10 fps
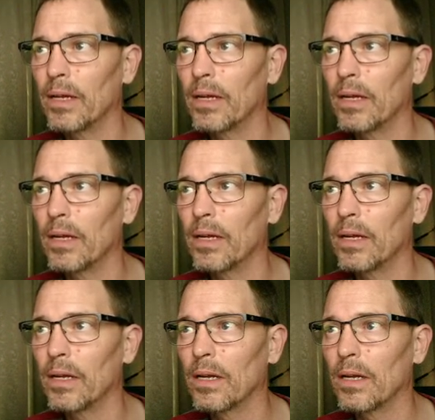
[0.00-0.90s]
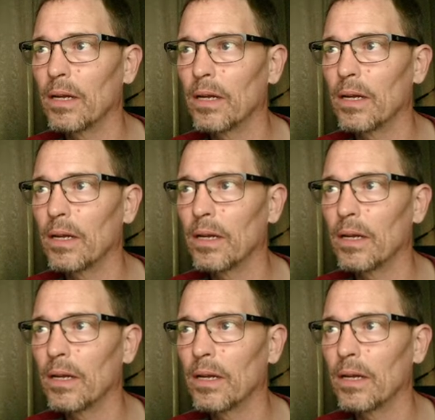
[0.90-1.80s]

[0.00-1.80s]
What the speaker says: Nobody speaks.